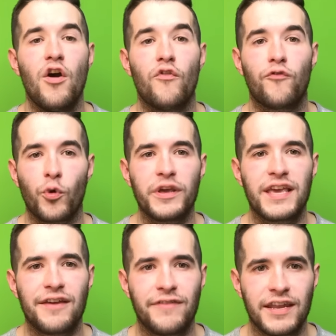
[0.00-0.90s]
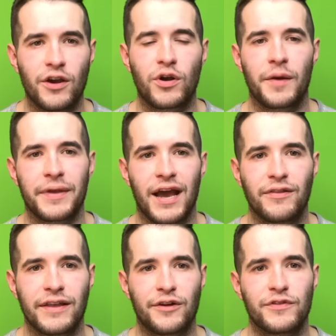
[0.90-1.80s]
forty K video coming out
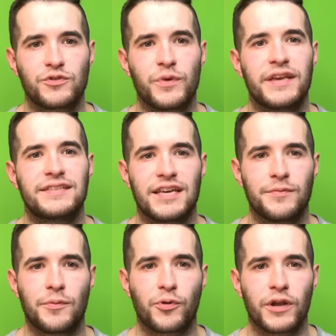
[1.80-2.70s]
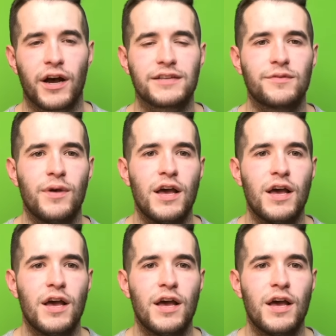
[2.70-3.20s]
later this week. It's going to be pretty awesome.